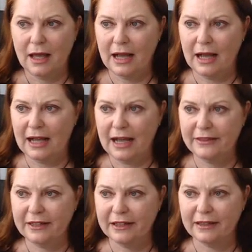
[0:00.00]

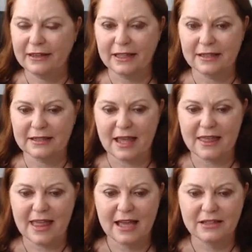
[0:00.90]
other things
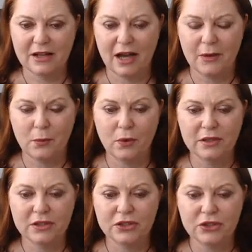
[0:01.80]
that I
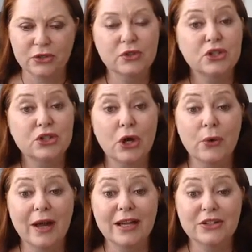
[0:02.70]
want to
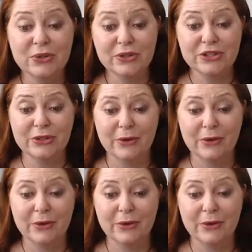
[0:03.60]
show and talk to you